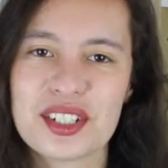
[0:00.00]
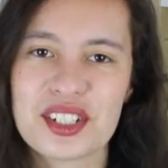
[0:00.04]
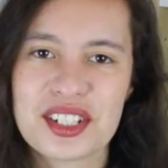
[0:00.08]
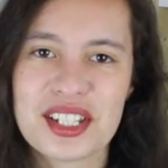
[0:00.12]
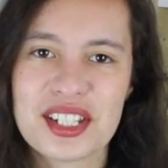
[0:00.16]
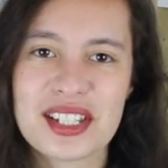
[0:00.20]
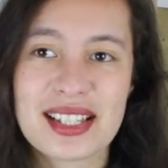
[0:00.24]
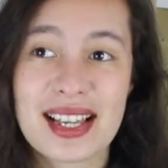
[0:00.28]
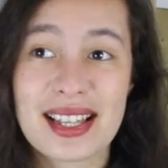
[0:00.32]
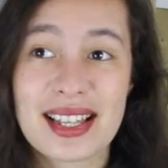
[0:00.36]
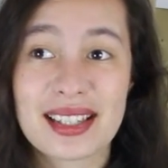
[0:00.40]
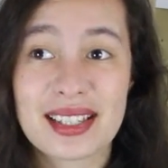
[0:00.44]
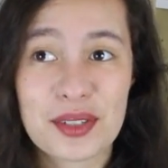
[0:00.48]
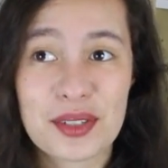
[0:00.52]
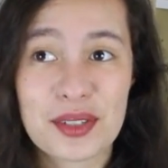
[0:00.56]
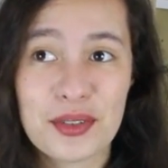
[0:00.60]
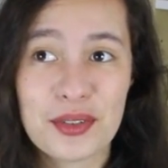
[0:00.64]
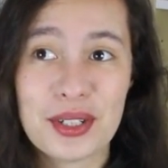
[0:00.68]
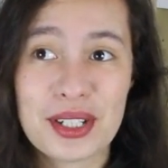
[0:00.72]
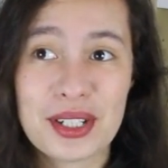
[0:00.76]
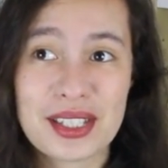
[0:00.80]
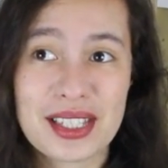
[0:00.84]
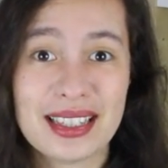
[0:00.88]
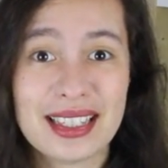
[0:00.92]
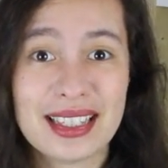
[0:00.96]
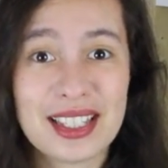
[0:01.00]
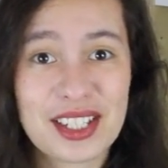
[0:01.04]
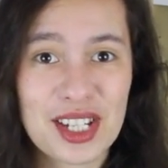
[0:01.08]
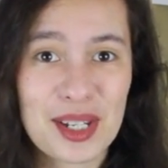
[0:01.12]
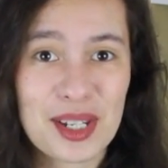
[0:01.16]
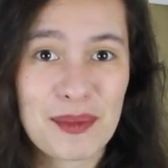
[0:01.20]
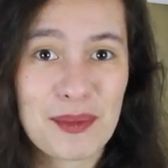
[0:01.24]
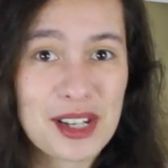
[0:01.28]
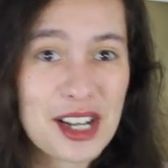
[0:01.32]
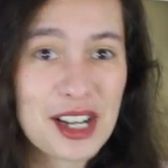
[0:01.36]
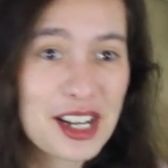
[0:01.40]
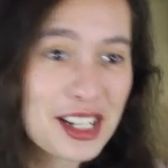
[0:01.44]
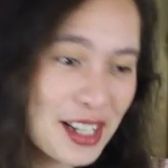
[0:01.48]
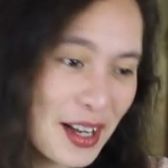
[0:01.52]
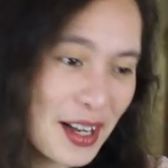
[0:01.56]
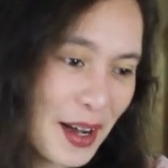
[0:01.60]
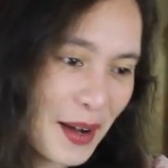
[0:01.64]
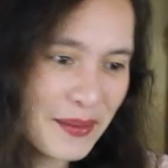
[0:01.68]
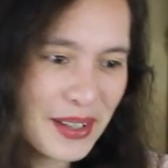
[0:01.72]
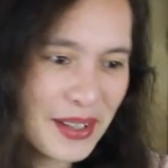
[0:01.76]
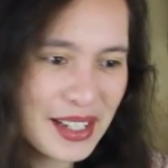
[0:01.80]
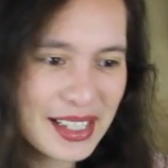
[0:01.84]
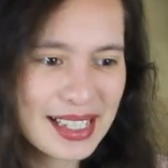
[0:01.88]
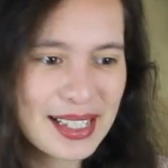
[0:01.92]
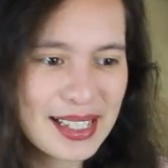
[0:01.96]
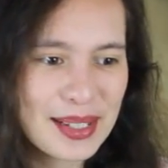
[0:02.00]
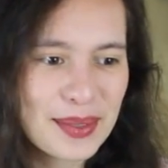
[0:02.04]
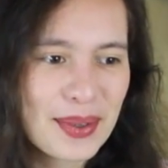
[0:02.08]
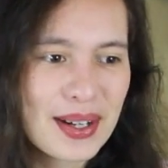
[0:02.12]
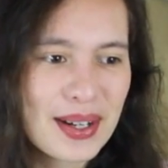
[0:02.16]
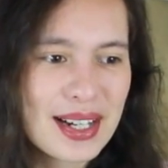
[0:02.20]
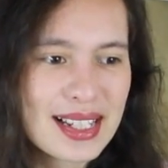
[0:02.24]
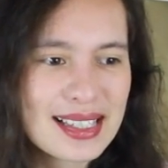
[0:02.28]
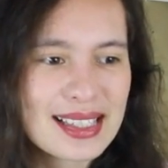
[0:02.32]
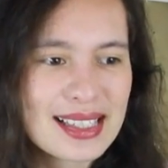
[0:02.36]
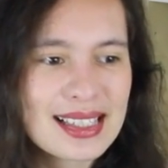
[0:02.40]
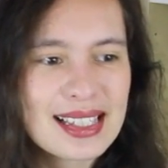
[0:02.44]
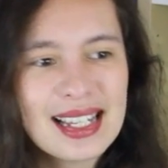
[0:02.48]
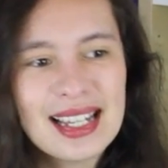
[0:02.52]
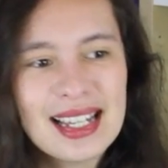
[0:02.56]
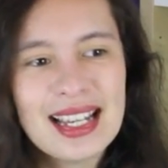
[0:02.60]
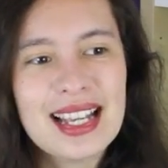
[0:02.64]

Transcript: she said this food is delicious, because obviously it wasn't.